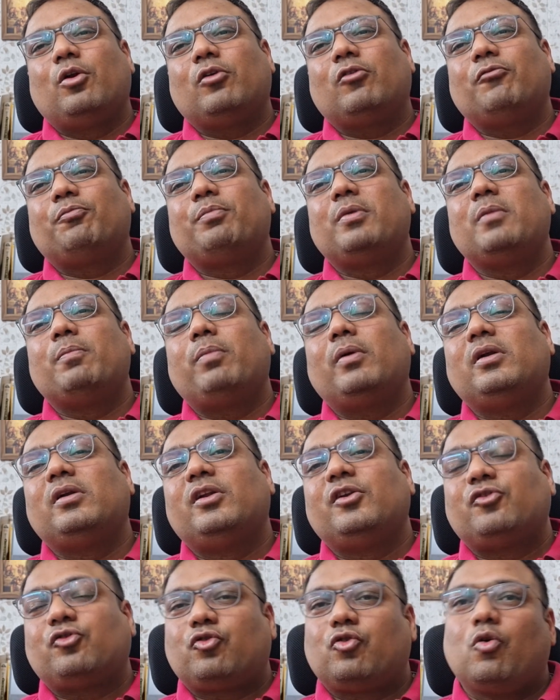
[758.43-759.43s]
lot of people
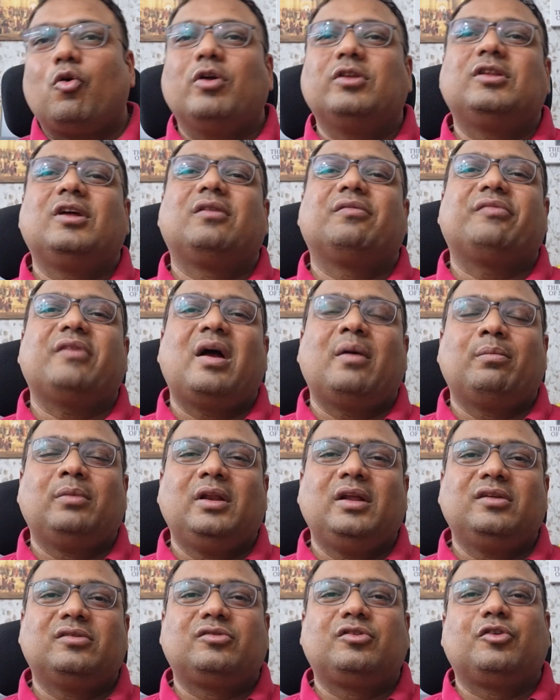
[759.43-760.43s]
destroy their
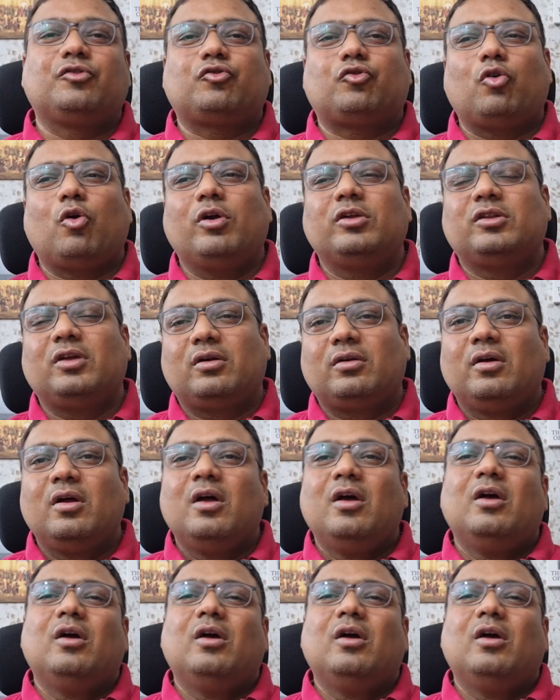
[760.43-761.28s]
families, destroy their